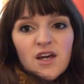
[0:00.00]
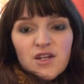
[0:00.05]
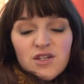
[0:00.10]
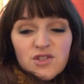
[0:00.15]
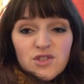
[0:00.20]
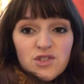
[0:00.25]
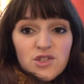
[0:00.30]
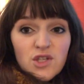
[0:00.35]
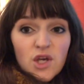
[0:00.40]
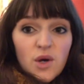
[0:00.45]

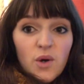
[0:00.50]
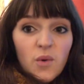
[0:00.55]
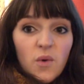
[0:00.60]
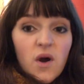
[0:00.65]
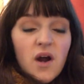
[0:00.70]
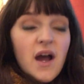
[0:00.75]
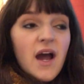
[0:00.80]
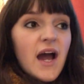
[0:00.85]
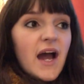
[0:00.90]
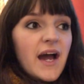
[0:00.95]
So,
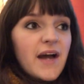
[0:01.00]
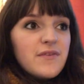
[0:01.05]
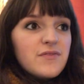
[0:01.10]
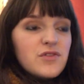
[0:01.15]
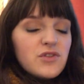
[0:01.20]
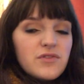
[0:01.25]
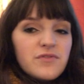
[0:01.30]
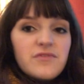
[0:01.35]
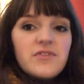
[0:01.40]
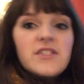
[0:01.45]

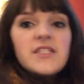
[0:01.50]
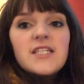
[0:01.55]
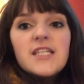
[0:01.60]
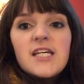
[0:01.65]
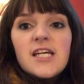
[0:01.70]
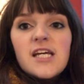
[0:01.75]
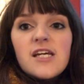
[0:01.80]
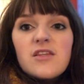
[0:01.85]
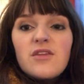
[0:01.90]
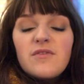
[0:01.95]
after
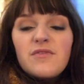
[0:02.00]
visiting the